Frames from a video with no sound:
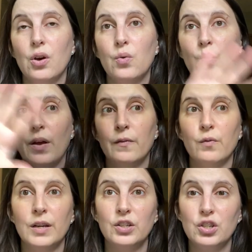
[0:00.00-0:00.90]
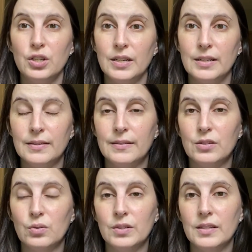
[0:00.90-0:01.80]
one of which is
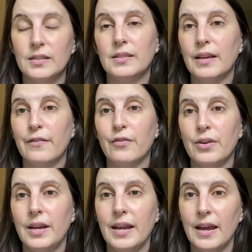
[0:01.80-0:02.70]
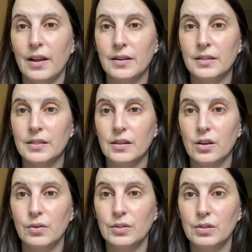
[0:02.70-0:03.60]
sold into slavery and
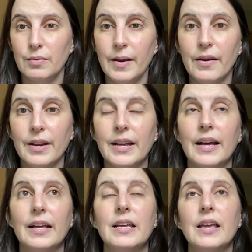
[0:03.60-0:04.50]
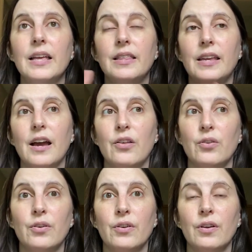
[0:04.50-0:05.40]
goes to America. The
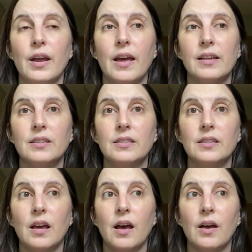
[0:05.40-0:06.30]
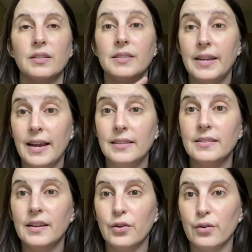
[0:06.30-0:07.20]
other is
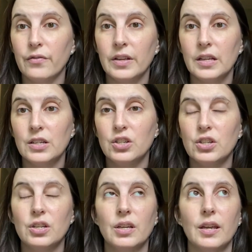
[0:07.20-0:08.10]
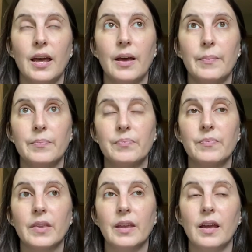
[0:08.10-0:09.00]
stays in her village
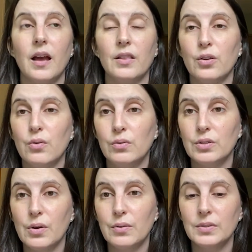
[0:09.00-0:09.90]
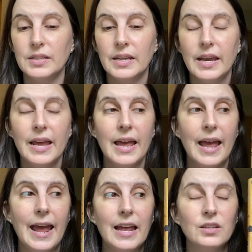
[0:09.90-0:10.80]
on the Gold Coast.
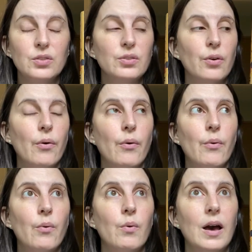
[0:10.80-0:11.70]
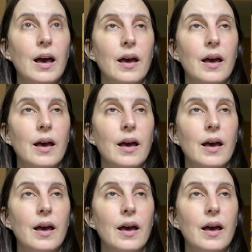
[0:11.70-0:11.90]
And so